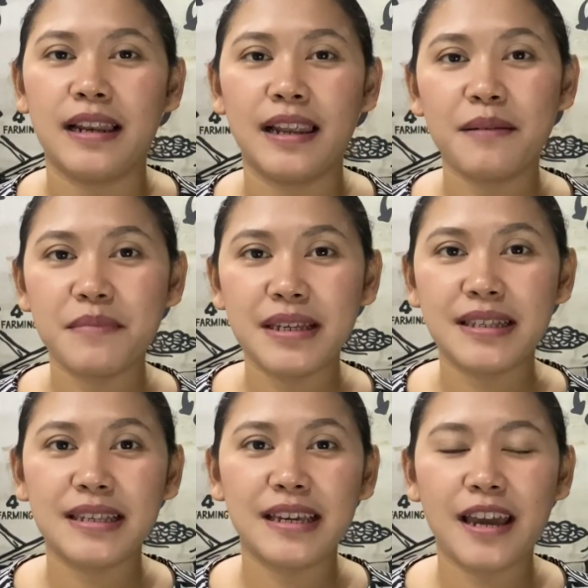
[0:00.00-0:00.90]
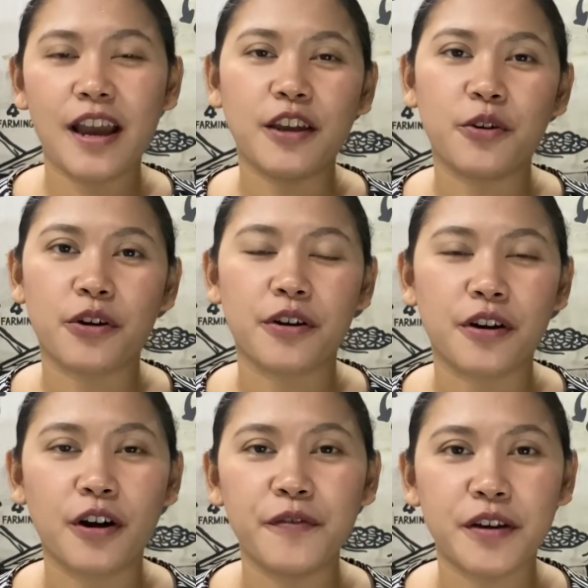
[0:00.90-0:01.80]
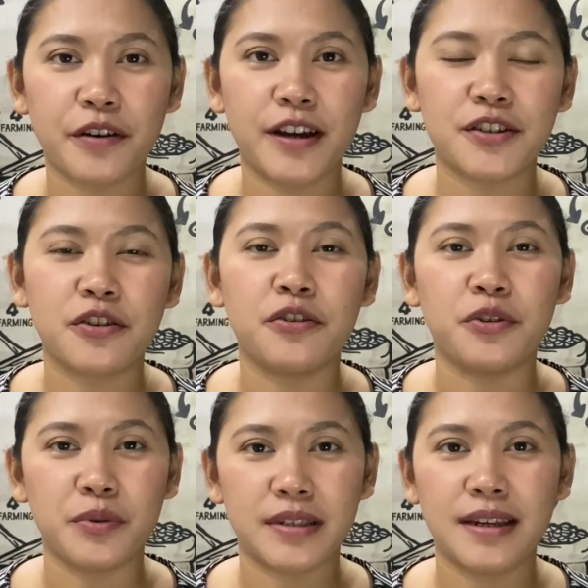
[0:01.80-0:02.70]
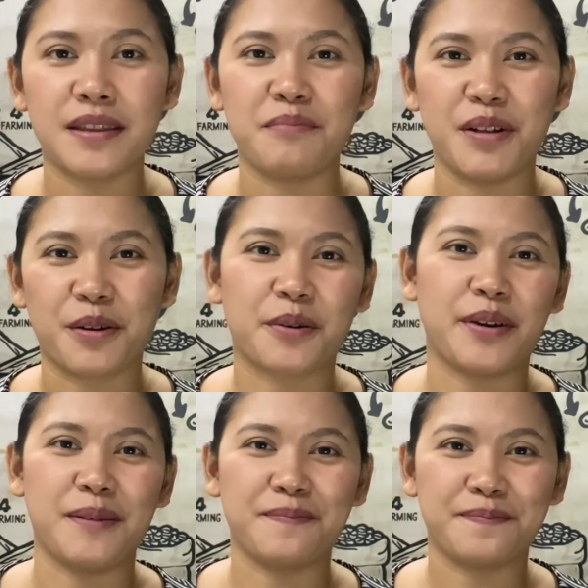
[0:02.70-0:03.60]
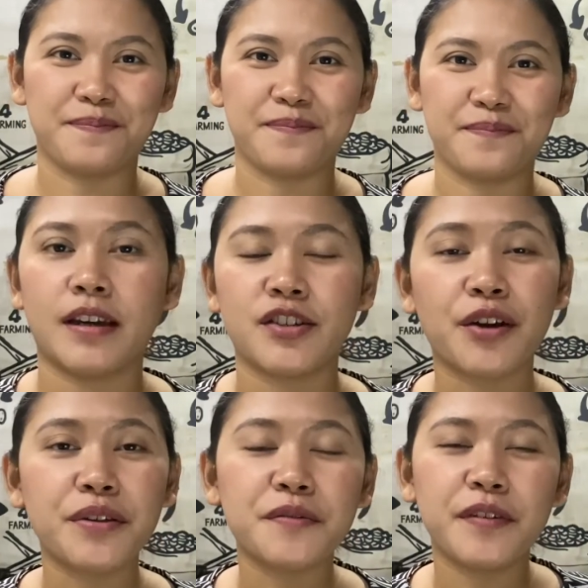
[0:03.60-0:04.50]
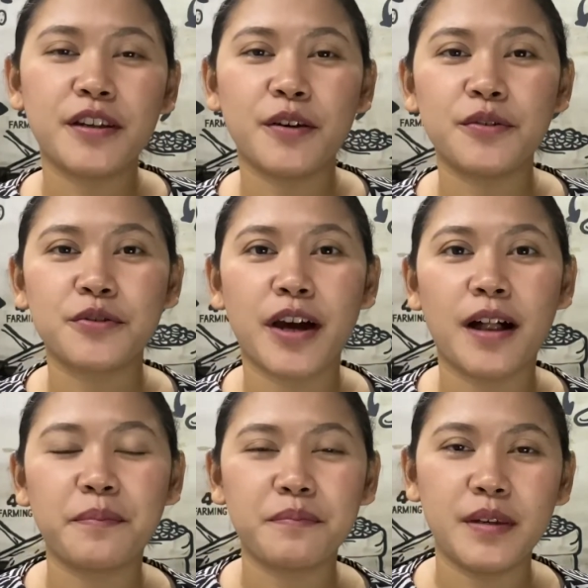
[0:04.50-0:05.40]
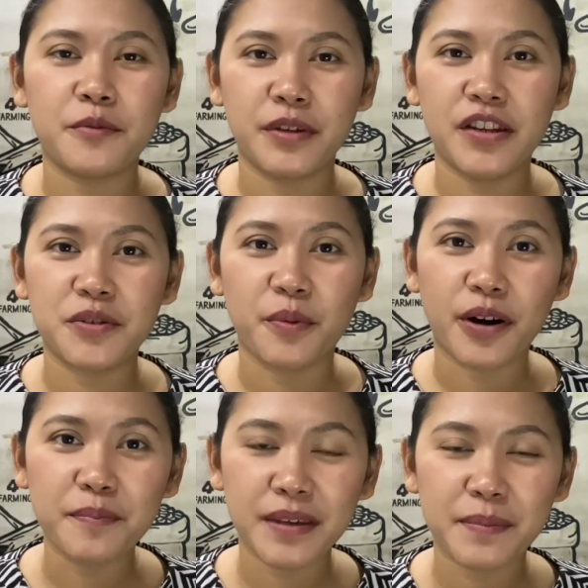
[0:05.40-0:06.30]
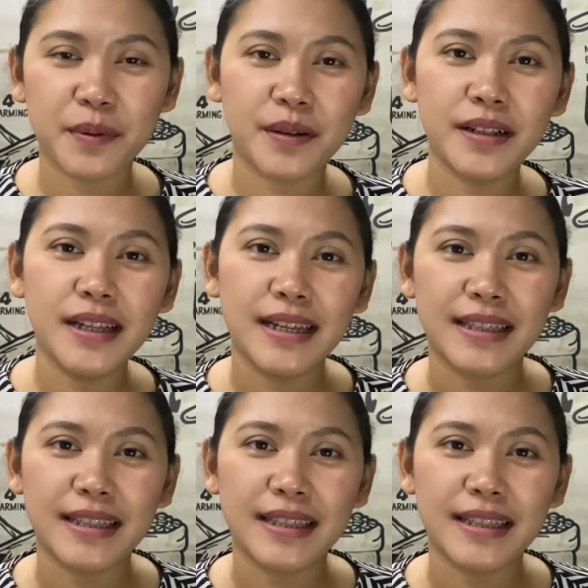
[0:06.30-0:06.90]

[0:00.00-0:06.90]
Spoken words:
Let me see your coffee creation using the milk cream. Share this video to help me reach more people.